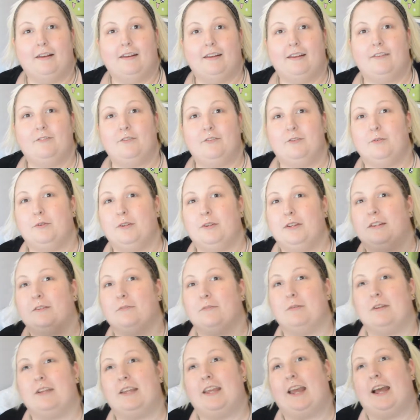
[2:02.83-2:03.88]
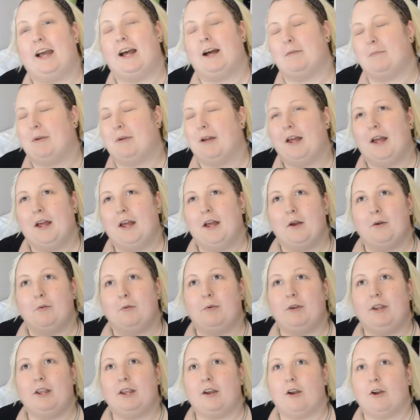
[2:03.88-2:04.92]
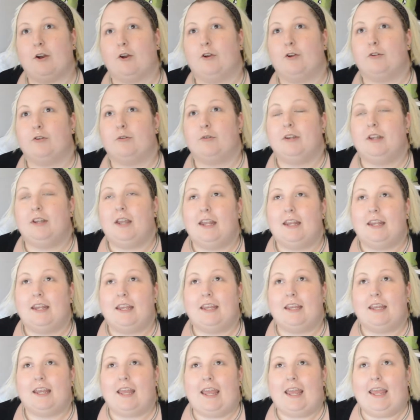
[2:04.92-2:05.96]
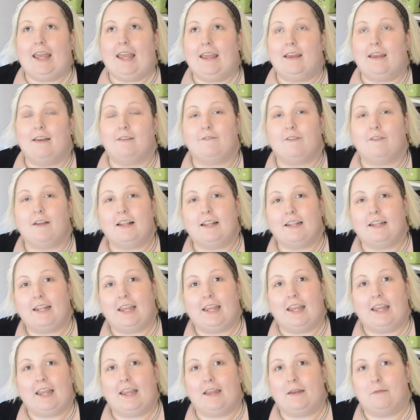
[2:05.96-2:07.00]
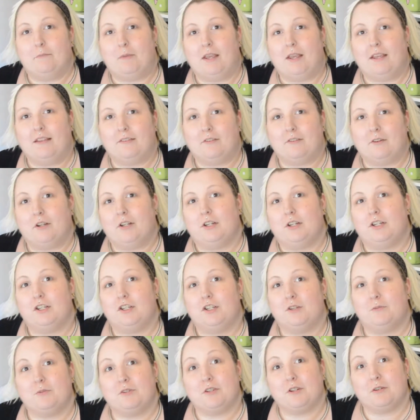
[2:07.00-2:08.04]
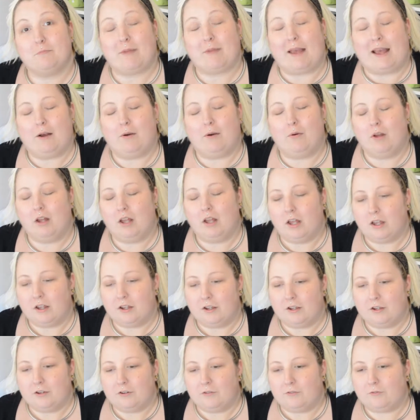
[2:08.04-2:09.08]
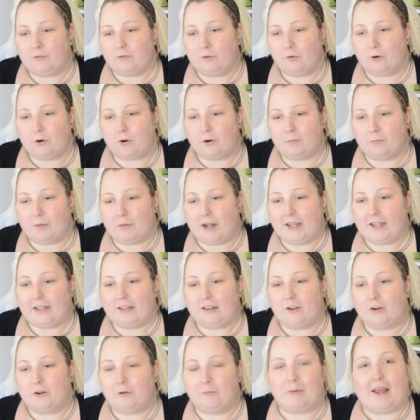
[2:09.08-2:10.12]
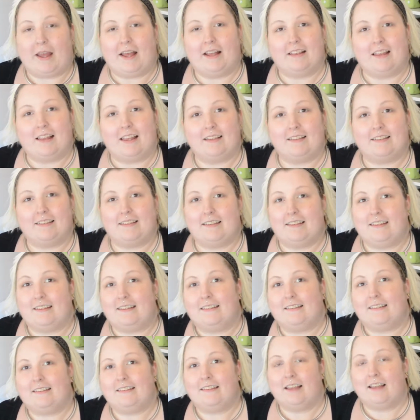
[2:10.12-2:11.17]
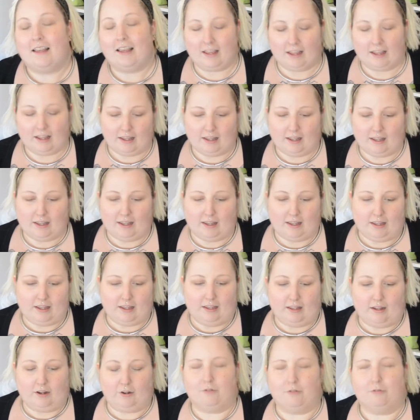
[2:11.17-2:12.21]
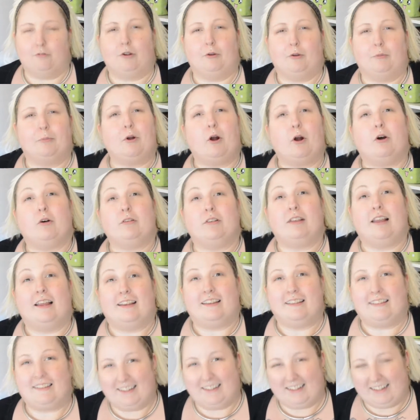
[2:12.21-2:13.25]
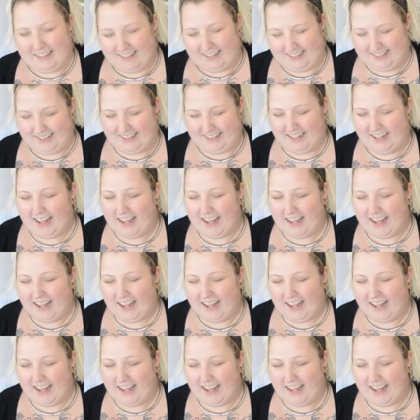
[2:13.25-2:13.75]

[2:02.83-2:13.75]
if you need a recap, we are creating a felinae based on an Egyptian Mao for my LARP at Legacies. Or LARP called Legacies.